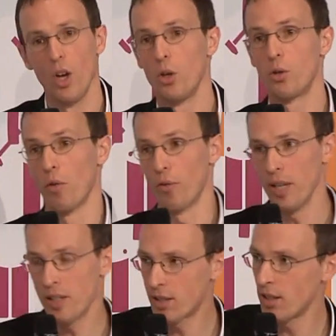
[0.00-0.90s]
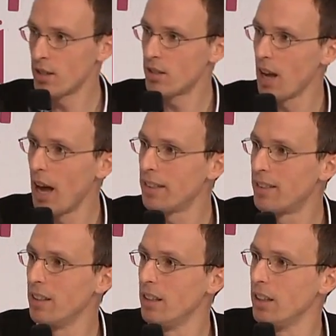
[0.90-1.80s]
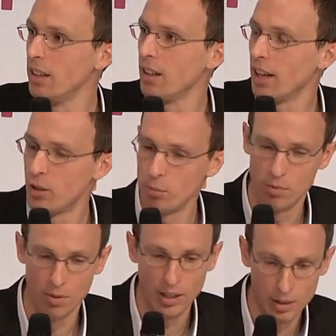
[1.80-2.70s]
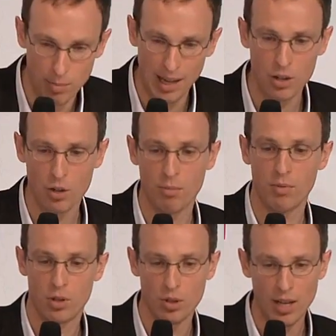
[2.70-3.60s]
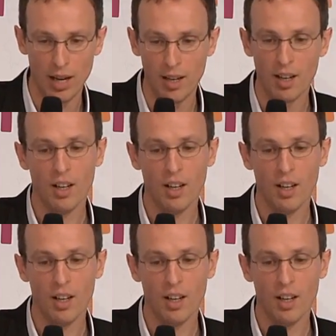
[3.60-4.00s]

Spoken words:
So, for instance, in Belgium today,